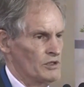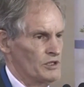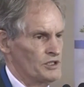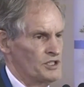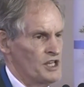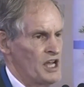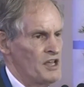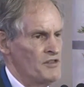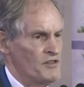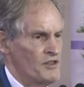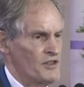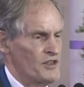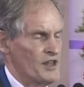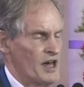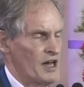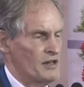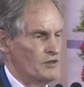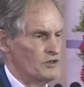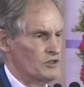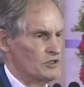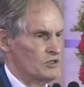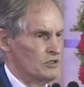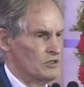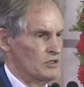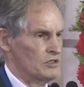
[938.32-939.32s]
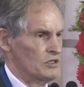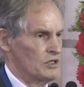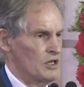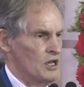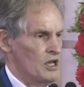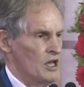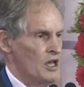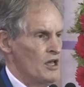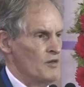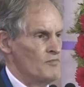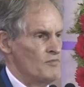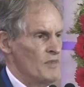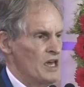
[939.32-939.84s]
10,000,
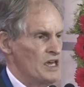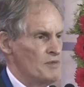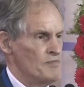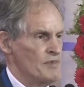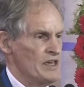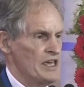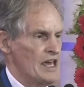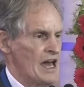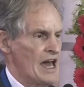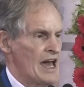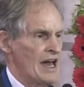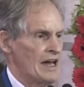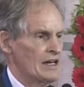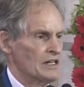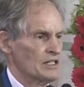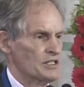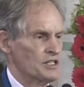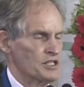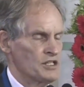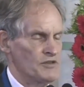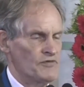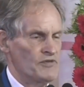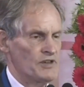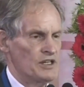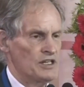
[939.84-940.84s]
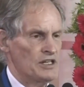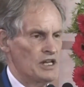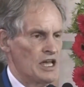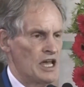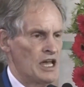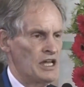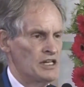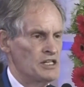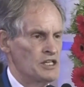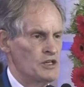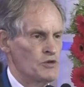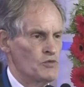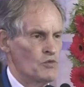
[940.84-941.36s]
may be active in
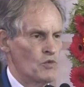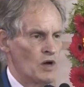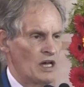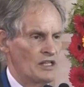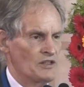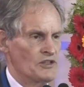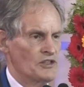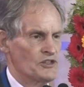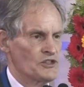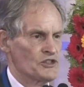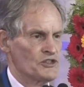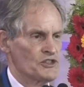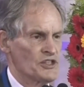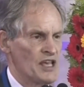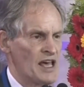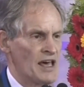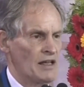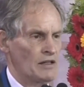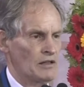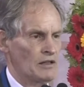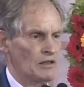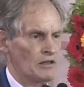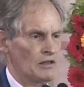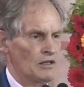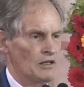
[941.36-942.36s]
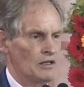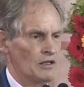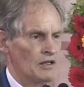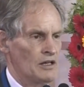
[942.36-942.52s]
any one cell,